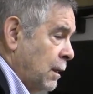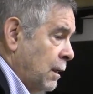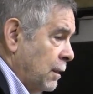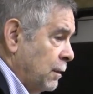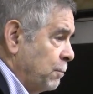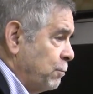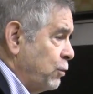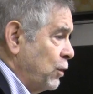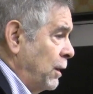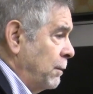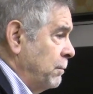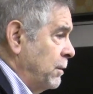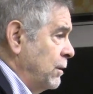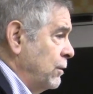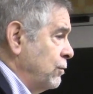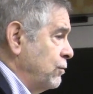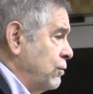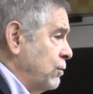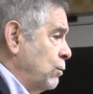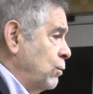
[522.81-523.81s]
and the Prime
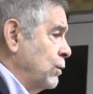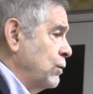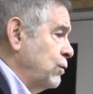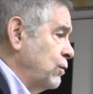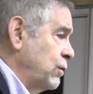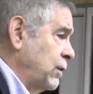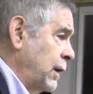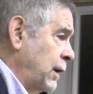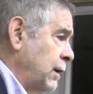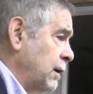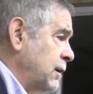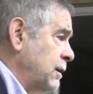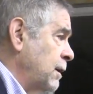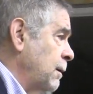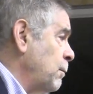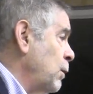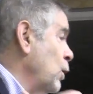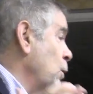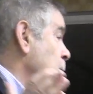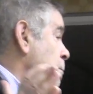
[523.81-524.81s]
Minister was saying,
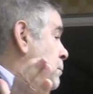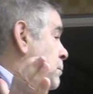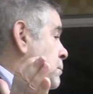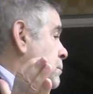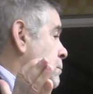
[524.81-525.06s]
come home.